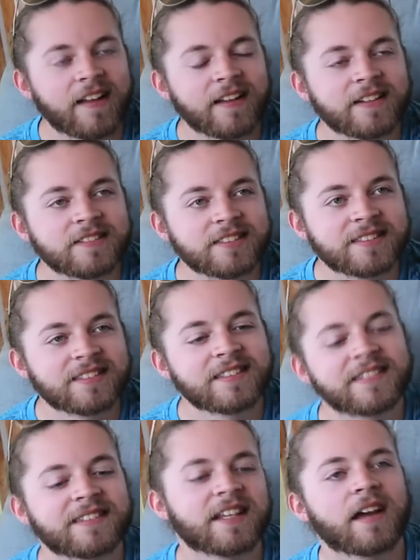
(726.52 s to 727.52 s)
Uh, Is
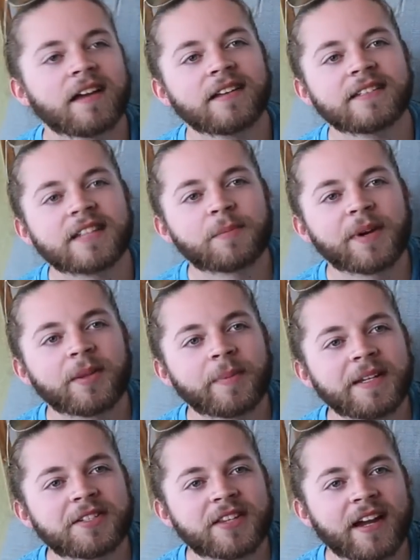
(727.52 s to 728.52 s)
he in? Down by the
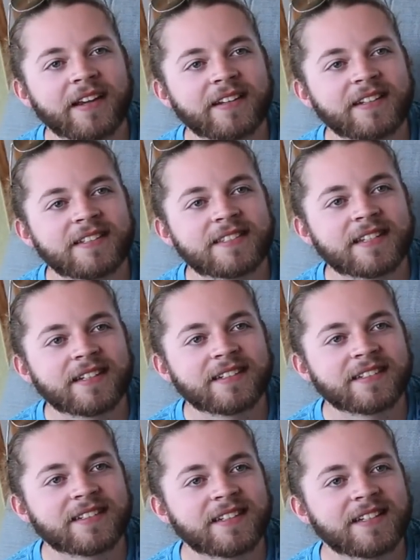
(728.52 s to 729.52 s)
beach side. He's,
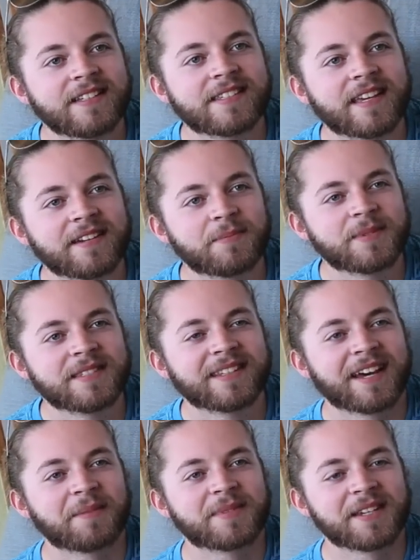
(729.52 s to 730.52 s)
uh, he's got, he
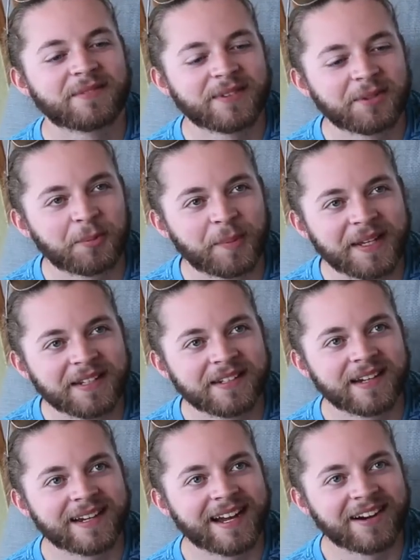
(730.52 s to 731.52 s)
himself a little pit
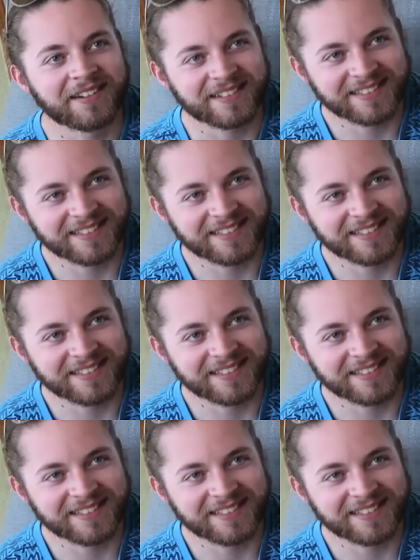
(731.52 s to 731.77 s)
dug out.